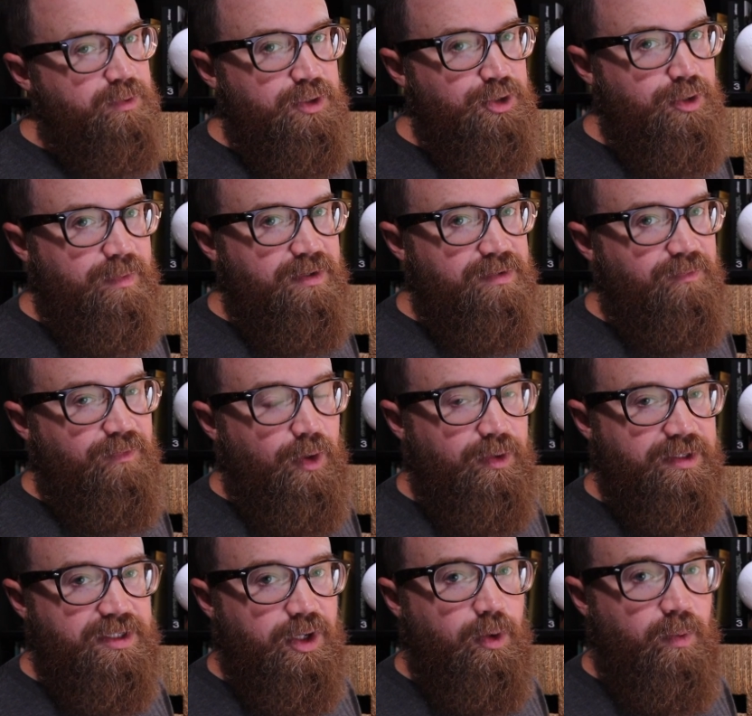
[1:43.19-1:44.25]
what you should be
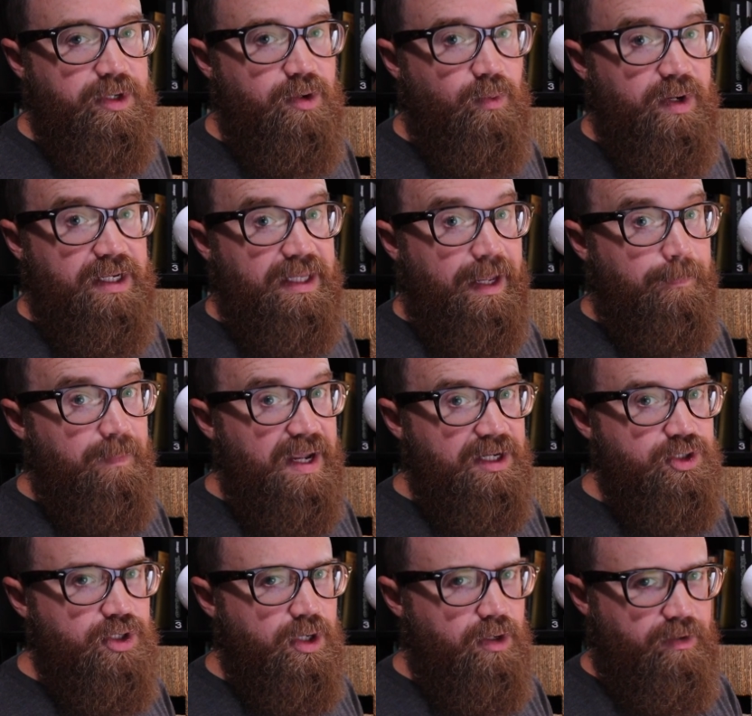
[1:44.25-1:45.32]
focusing on when you read. Like make
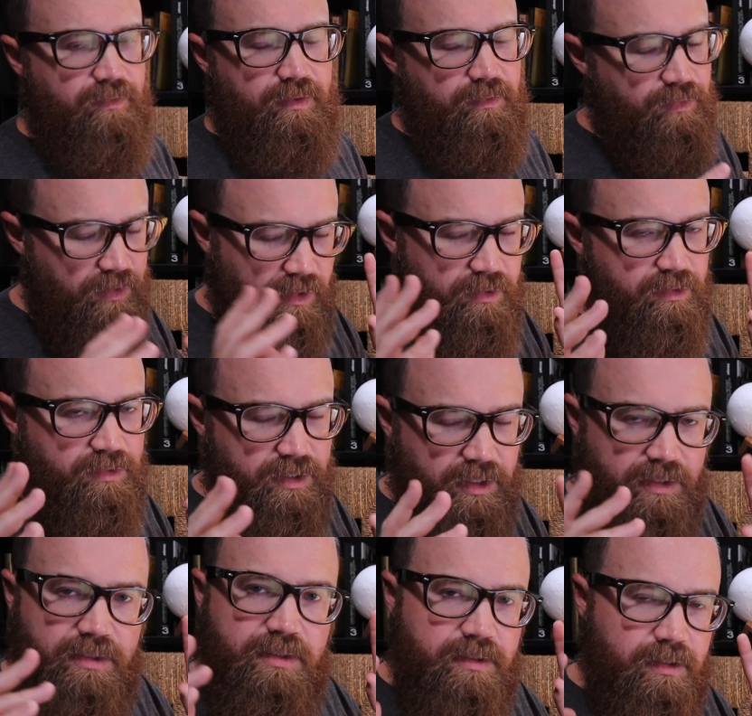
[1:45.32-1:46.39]
sure, even if the other
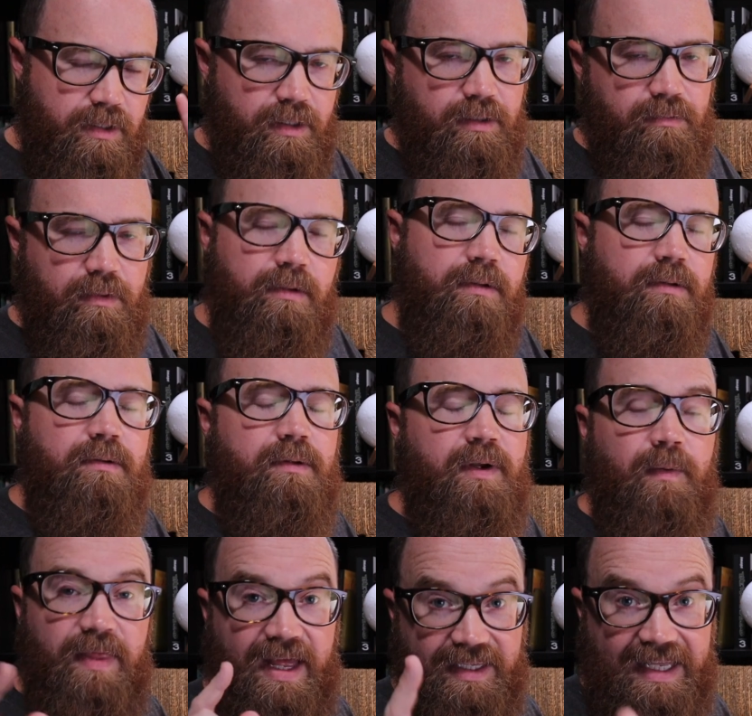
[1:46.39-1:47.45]
sentences are kind
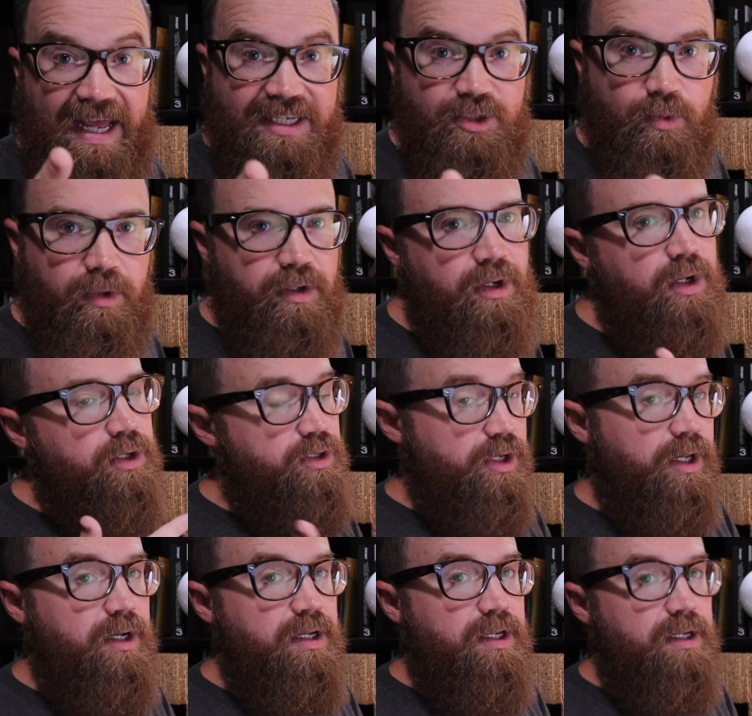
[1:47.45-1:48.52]
of, that last one, you're
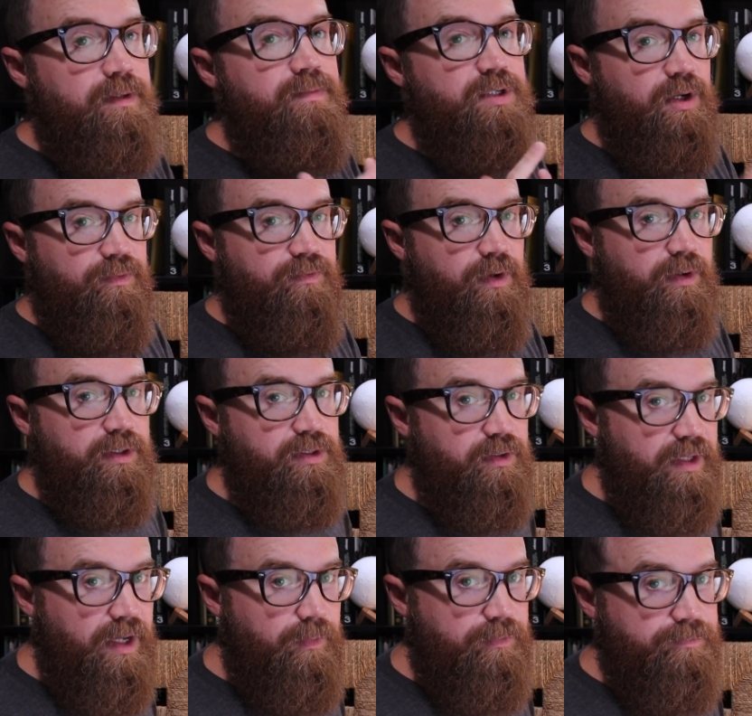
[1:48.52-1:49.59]
gonna need it. So focus on
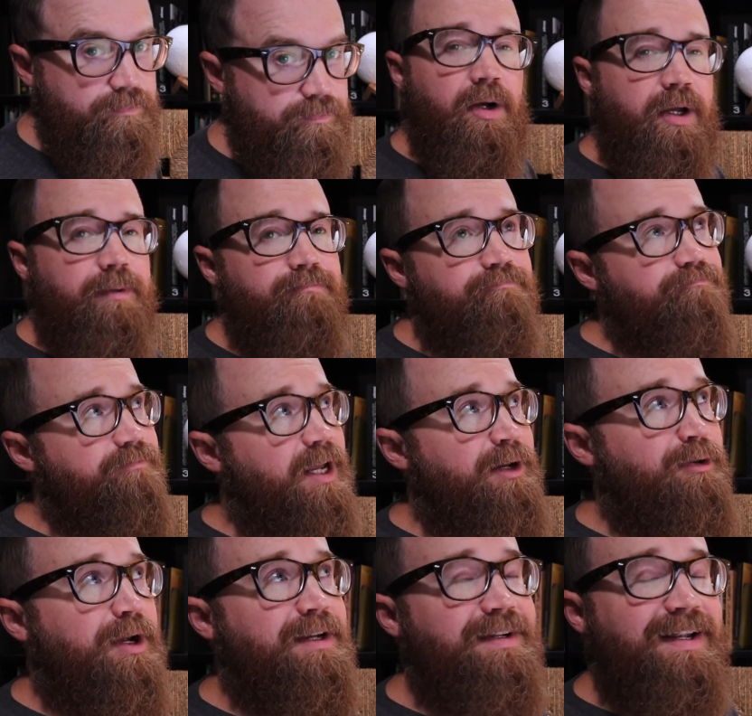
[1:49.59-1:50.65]
that one. Okay, not
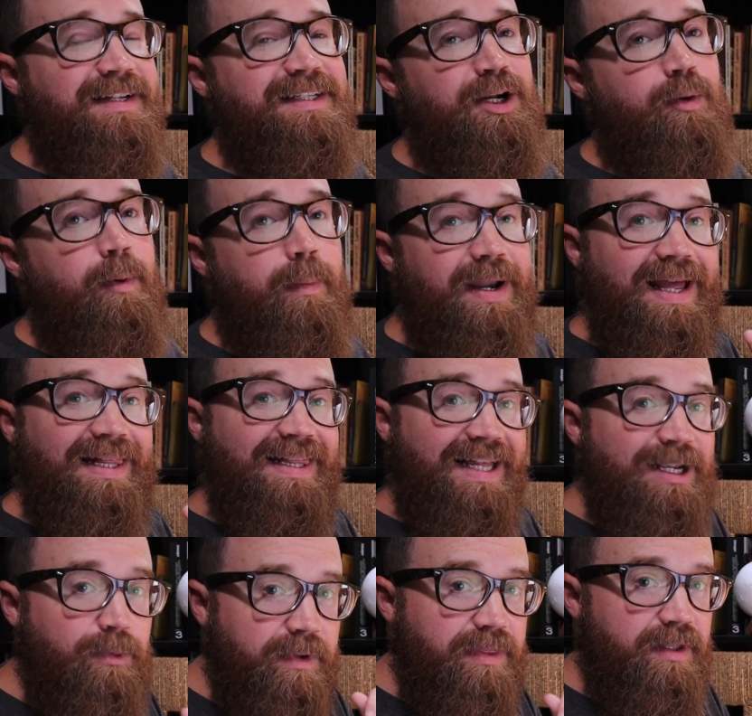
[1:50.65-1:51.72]
great, not terrible, but I
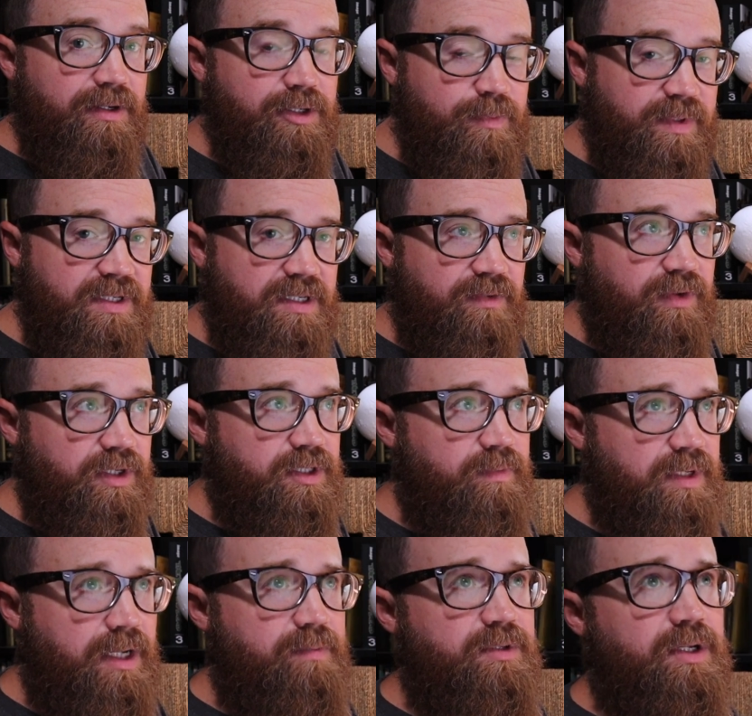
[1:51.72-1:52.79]
like when they're specific.
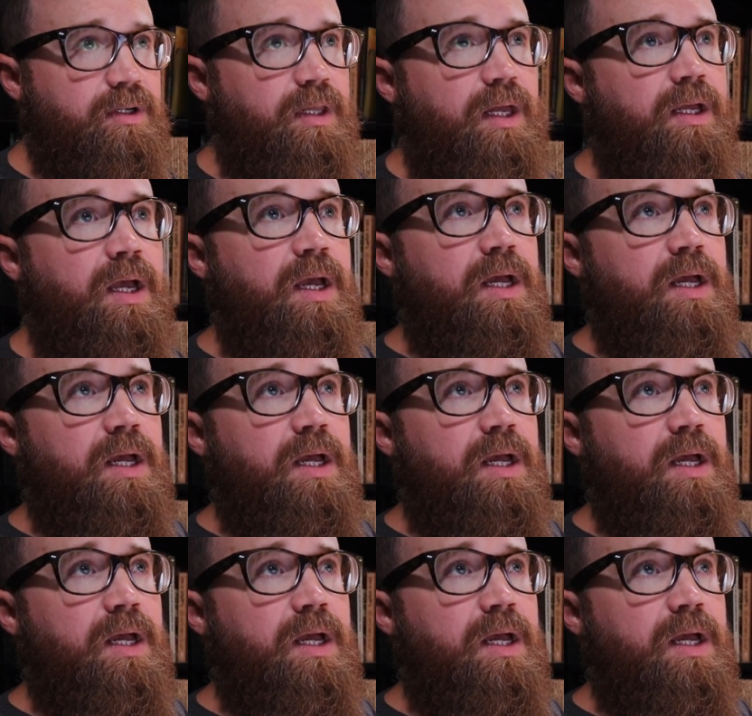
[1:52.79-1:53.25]
Sometimes they're like,